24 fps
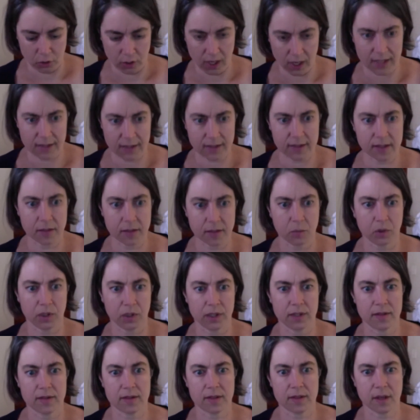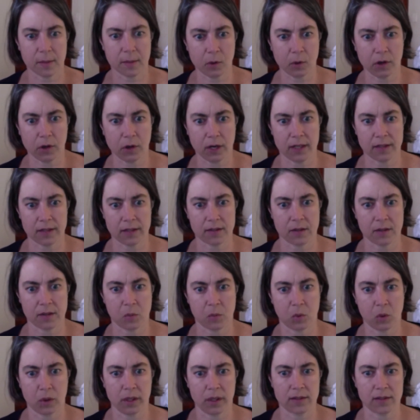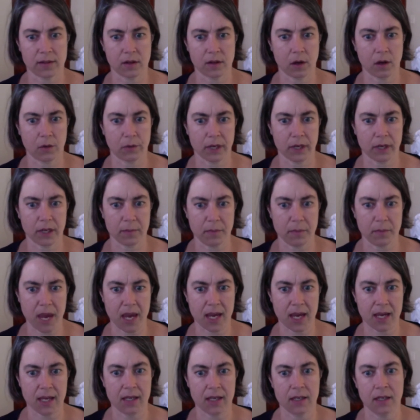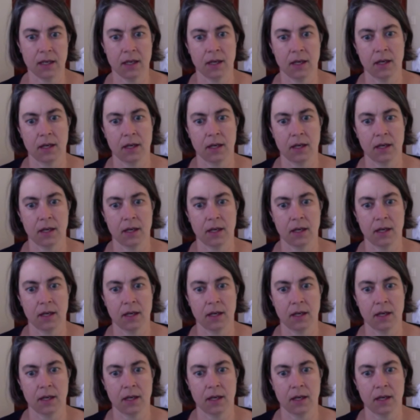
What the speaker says: not simply summarize the points already made.